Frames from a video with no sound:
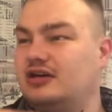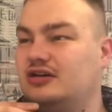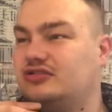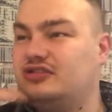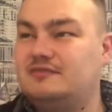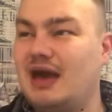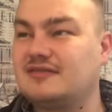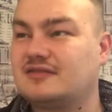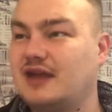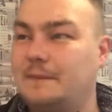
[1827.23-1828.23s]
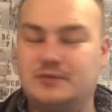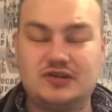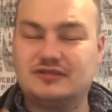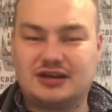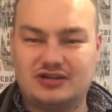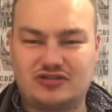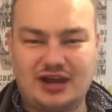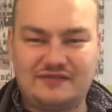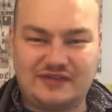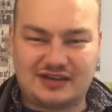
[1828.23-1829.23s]
she's messed up, she's going to try
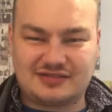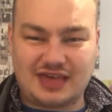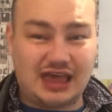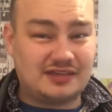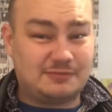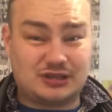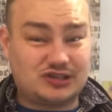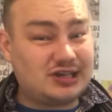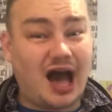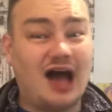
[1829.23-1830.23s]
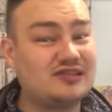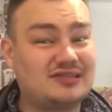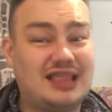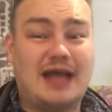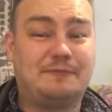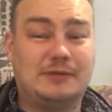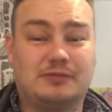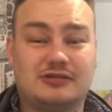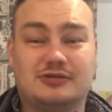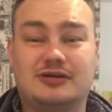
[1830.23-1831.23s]
and fix things, but she can't just let people
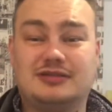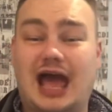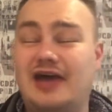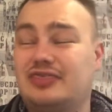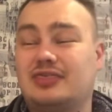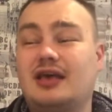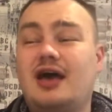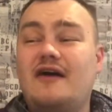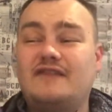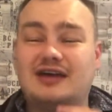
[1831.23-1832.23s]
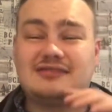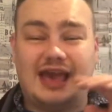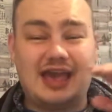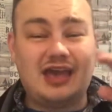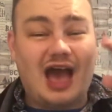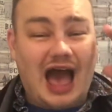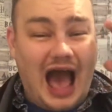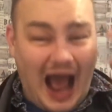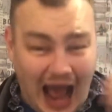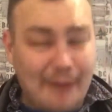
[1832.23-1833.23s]
to her death. There's a
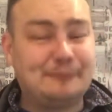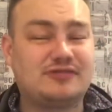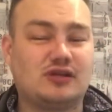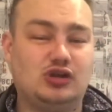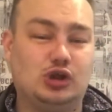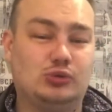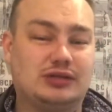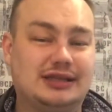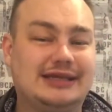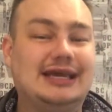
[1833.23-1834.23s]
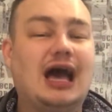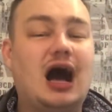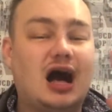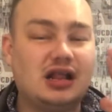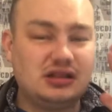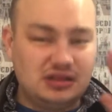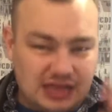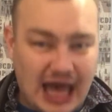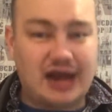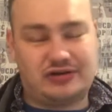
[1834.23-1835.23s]
absolutely
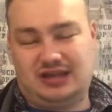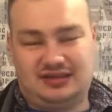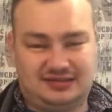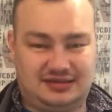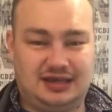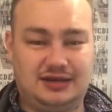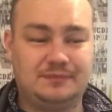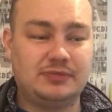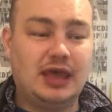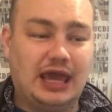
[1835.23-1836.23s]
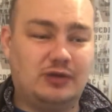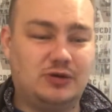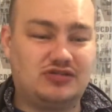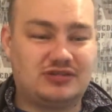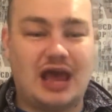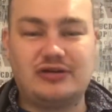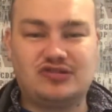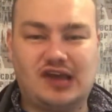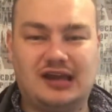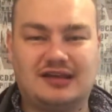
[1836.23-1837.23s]
hilarious scene in which Sarah
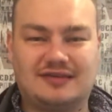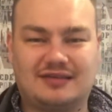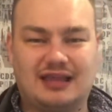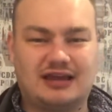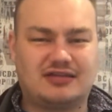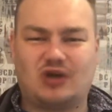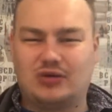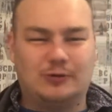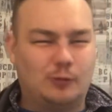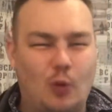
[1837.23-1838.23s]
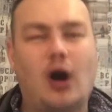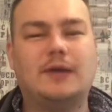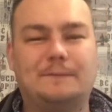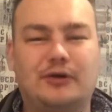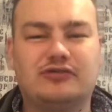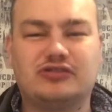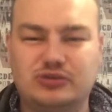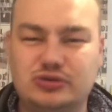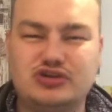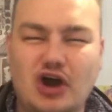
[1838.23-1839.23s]
Jane is just like, there's only one person who
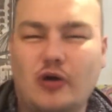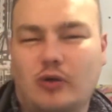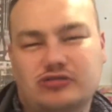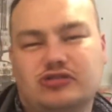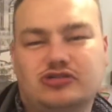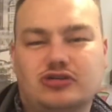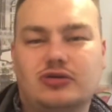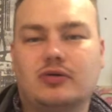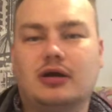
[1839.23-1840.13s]
know what to do,